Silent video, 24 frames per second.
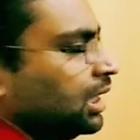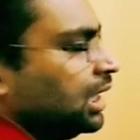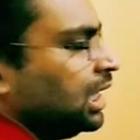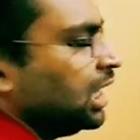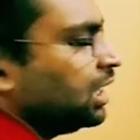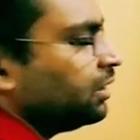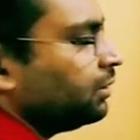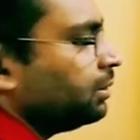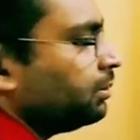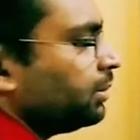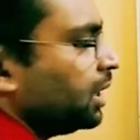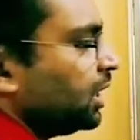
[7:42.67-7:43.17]

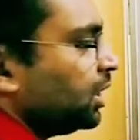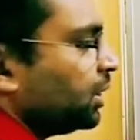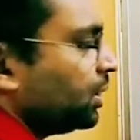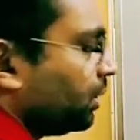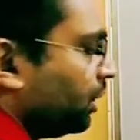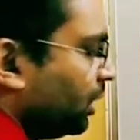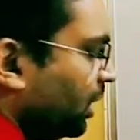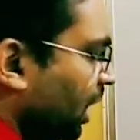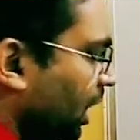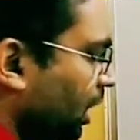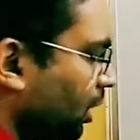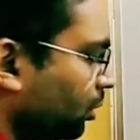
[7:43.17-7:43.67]
R1
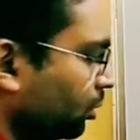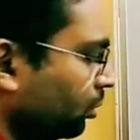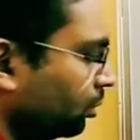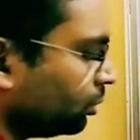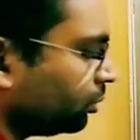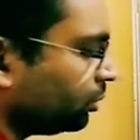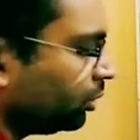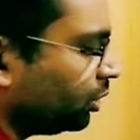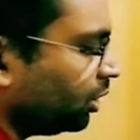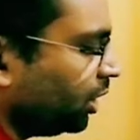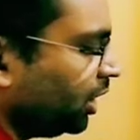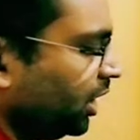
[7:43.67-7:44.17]
minus
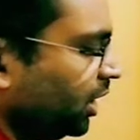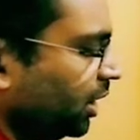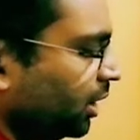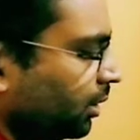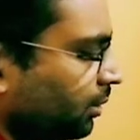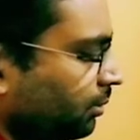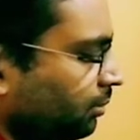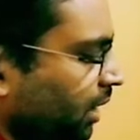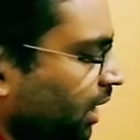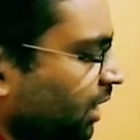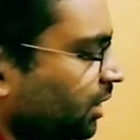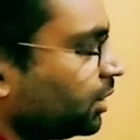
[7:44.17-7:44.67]
3R2,
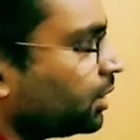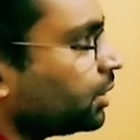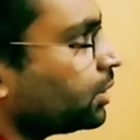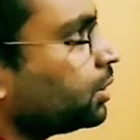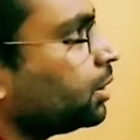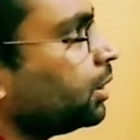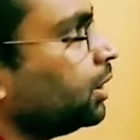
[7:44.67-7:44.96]
3 minus